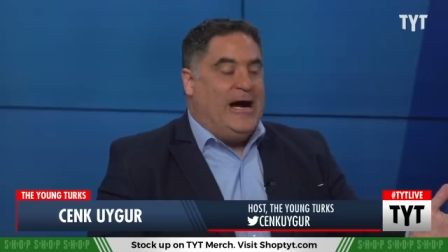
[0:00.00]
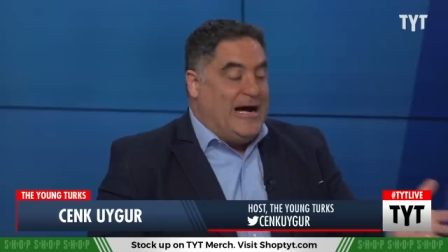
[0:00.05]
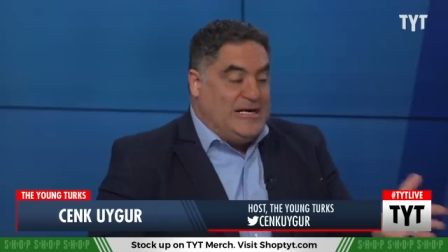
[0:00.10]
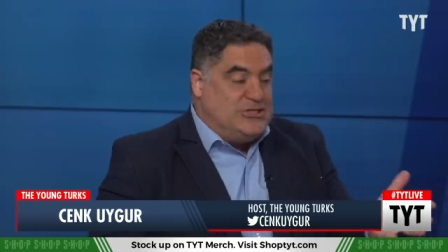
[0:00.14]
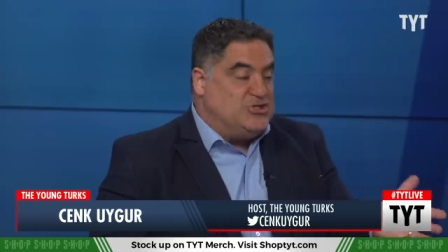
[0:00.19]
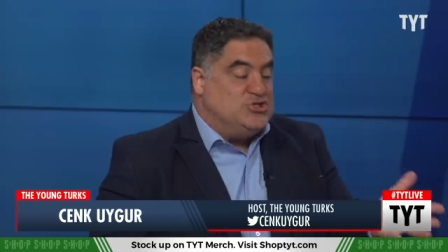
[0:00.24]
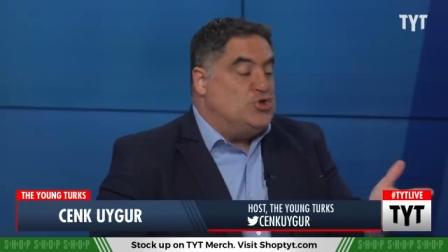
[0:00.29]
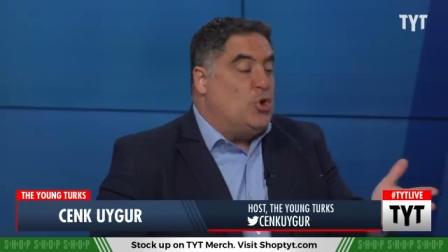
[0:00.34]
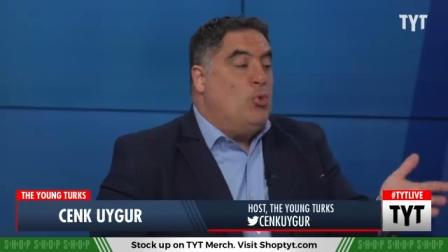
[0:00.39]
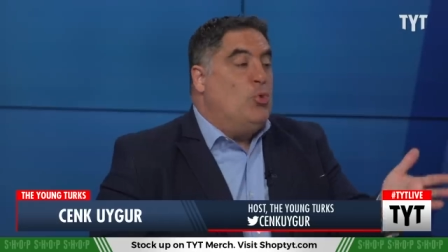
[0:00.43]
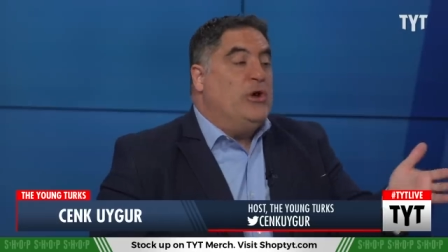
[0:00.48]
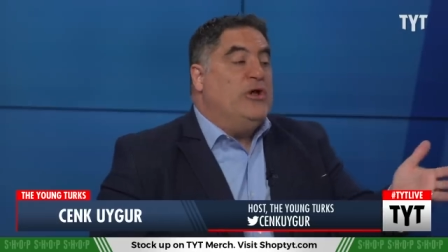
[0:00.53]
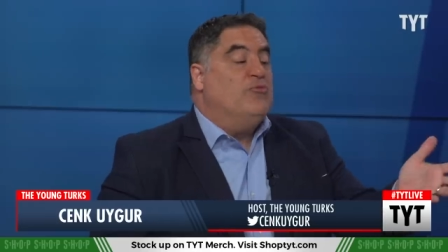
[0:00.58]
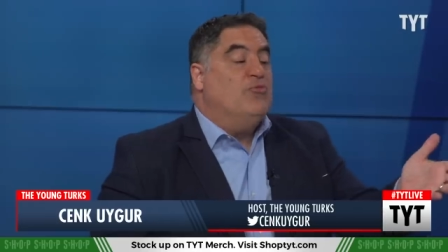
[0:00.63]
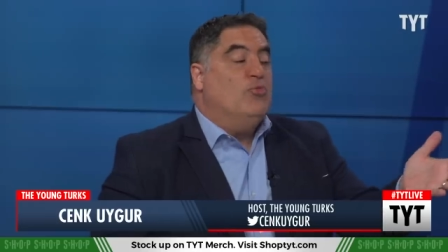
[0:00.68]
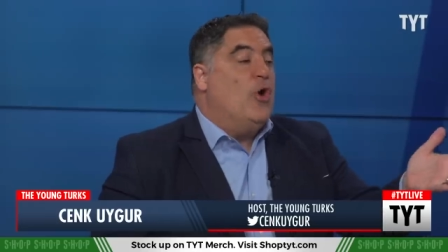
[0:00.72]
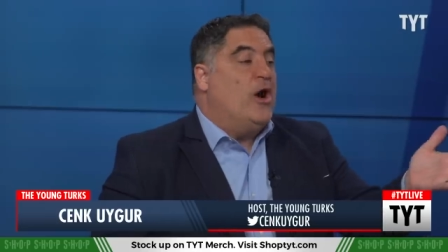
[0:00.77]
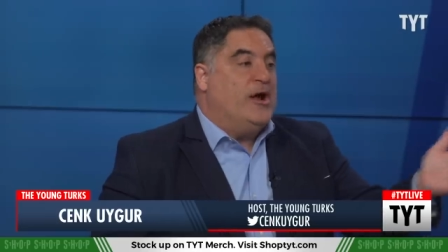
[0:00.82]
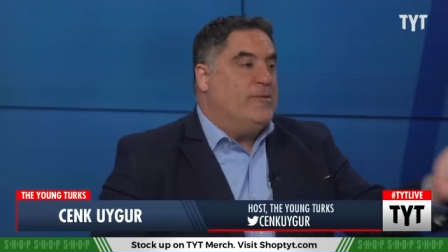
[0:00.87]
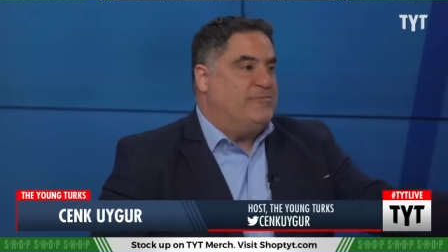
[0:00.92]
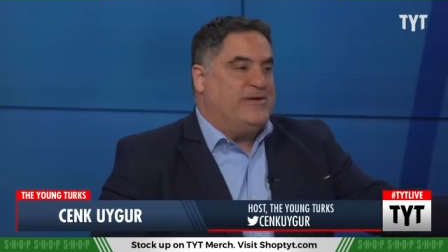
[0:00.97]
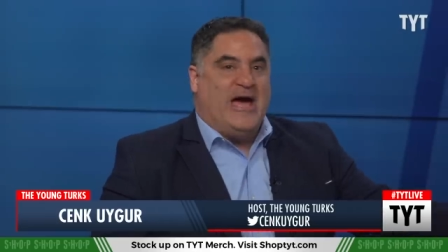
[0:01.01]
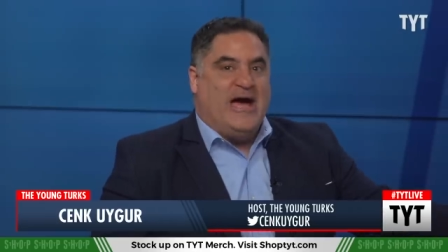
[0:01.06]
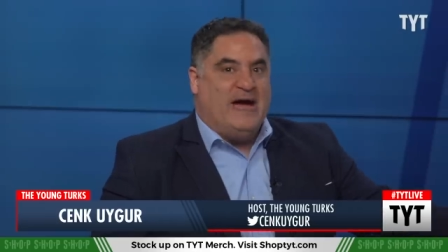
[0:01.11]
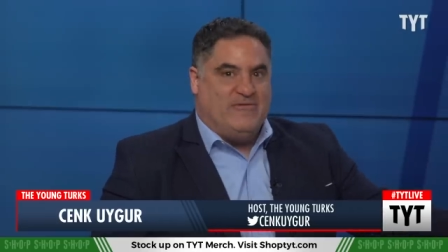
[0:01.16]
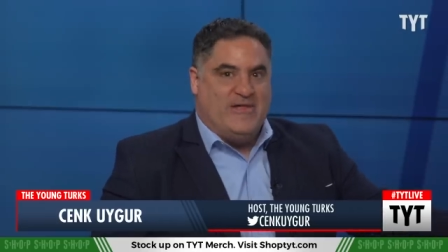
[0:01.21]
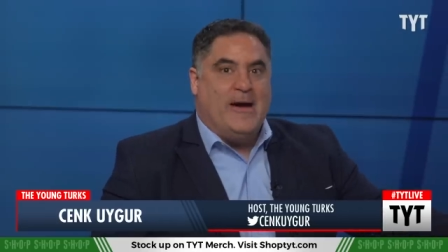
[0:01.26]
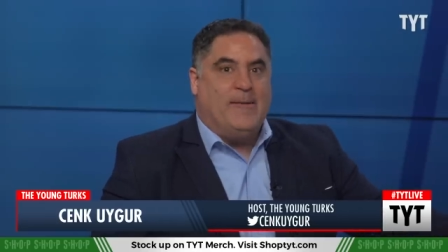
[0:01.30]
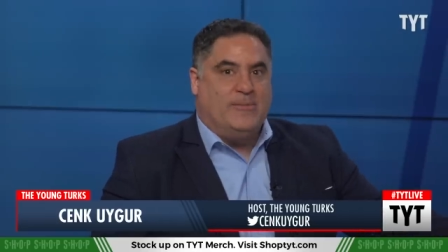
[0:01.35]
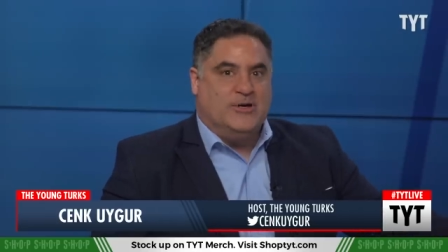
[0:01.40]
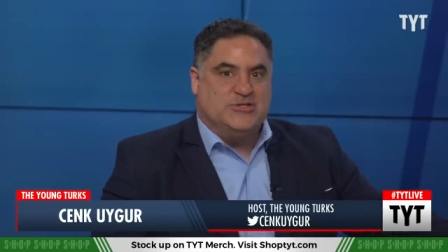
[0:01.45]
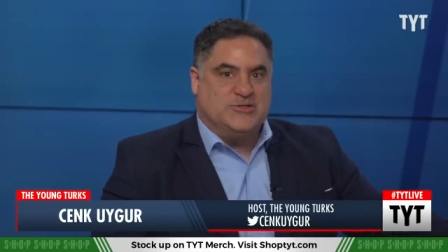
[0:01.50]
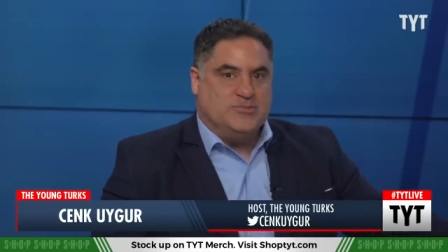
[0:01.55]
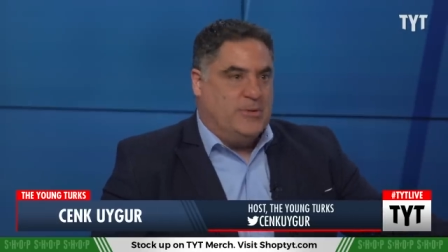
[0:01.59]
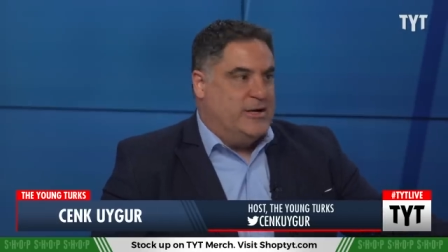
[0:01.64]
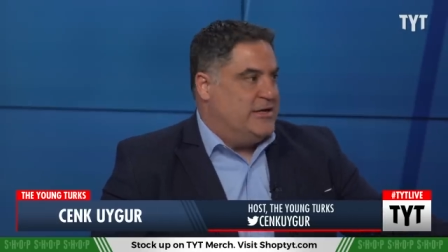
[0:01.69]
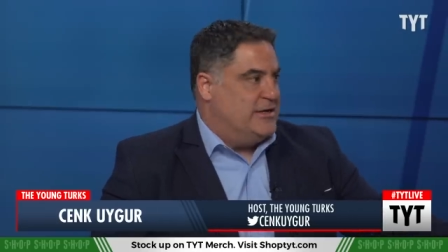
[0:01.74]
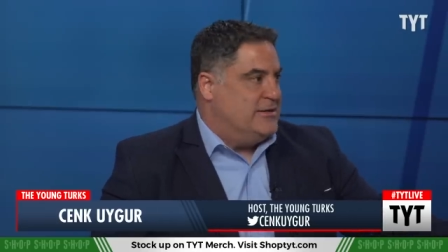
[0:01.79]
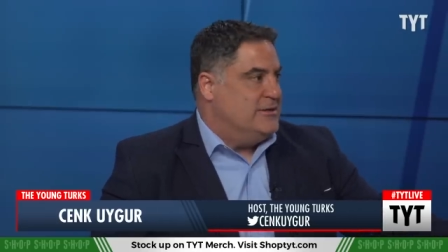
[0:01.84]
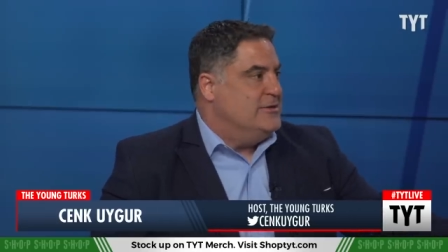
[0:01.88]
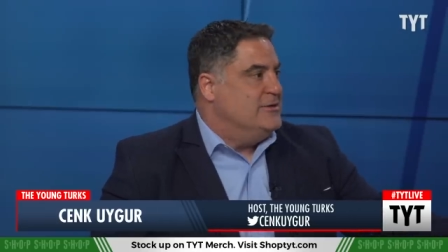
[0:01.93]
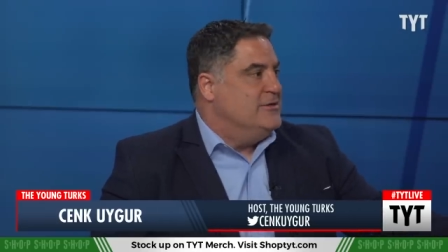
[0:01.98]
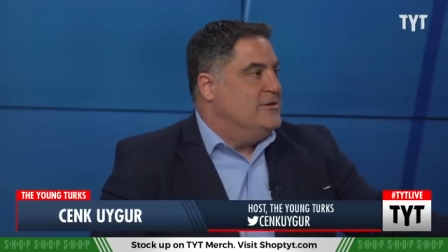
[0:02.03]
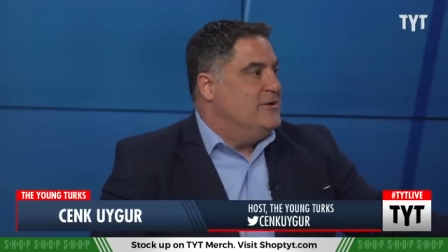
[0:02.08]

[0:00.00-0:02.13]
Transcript: I just don't even want them to have that much money.